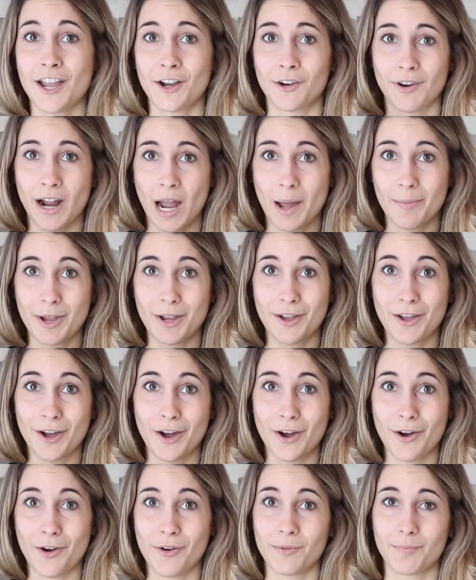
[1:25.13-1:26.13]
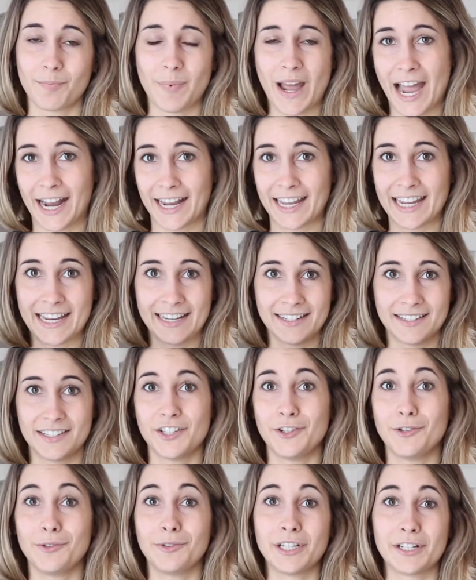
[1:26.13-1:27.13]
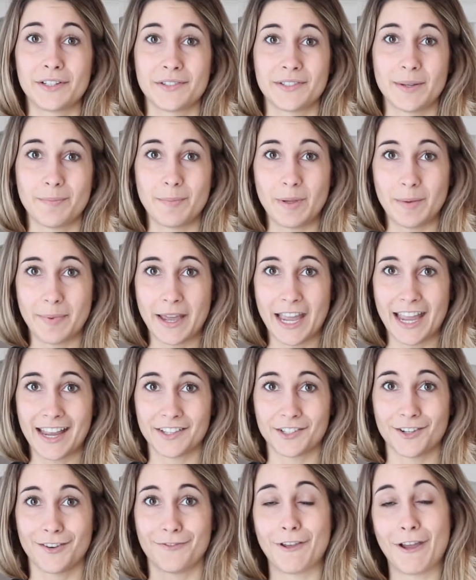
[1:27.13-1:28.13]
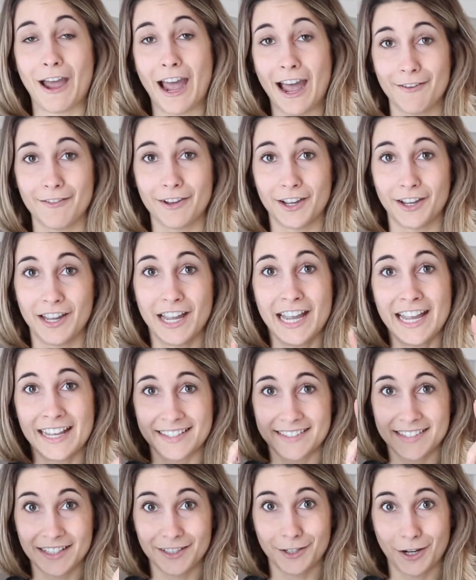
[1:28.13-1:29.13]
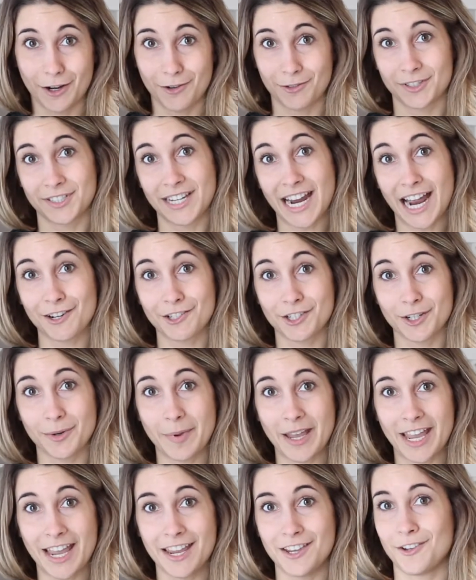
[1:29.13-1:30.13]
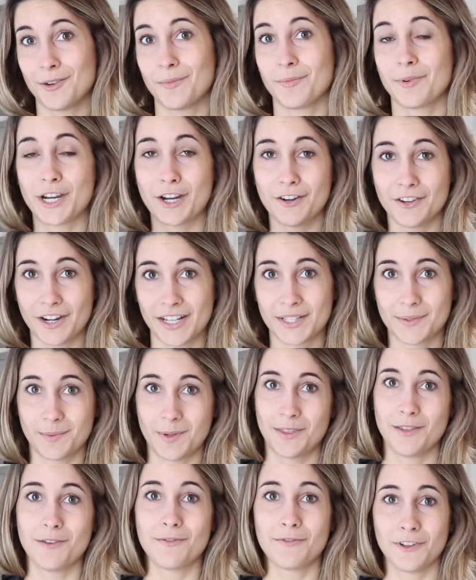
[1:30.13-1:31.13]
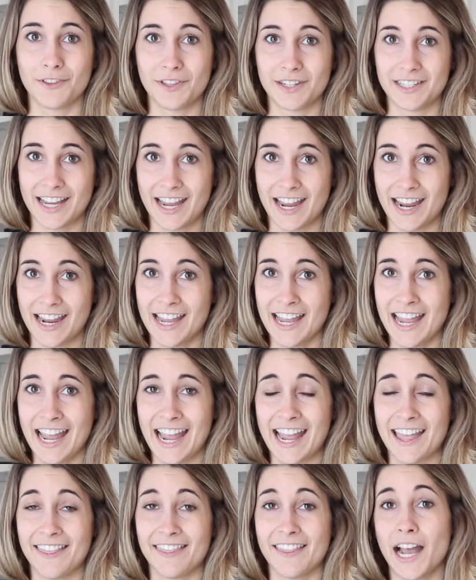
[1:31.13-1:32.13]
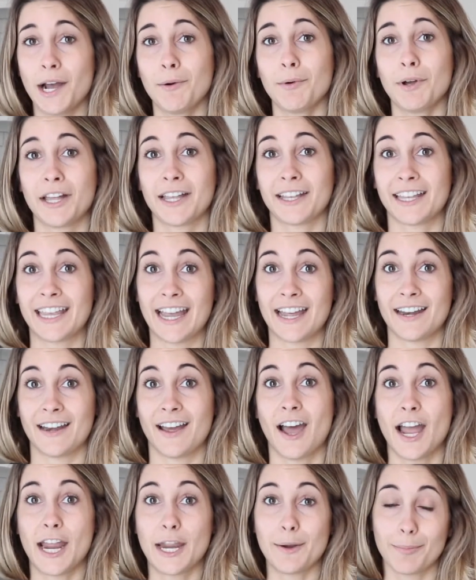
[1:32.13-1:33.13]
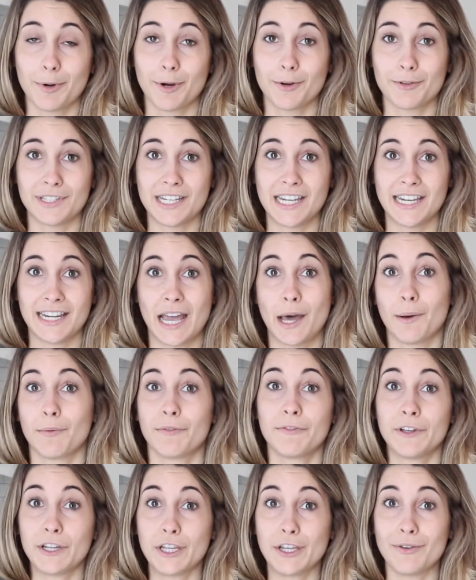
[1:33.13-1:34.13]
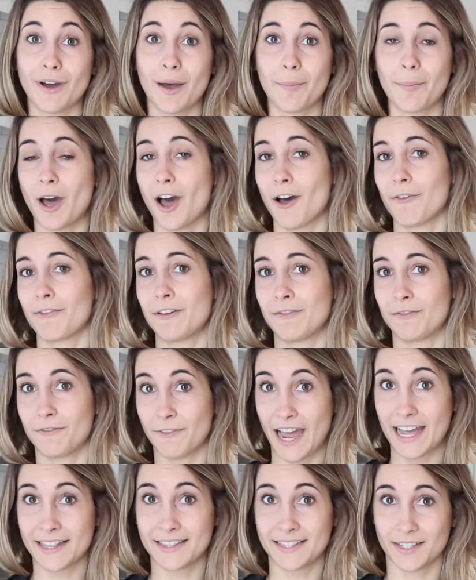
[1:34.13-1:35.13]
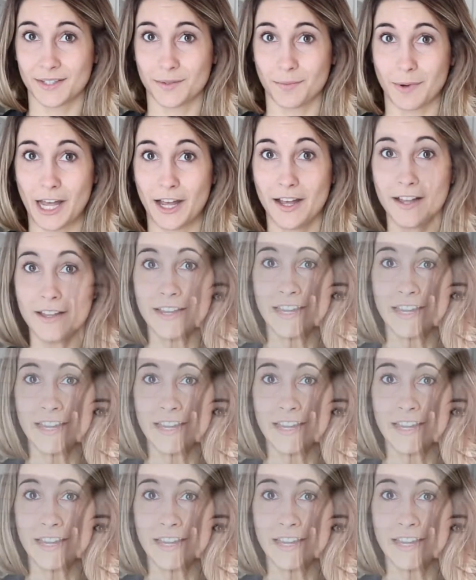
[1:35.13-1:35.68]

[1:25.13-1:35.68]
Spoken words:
Grab and go, pack it into little zippy bags, or if you have a silicone stasher bay, you can bring your nuts with you for the day. And that will, again, high in protein, help fill you up, often fats as well.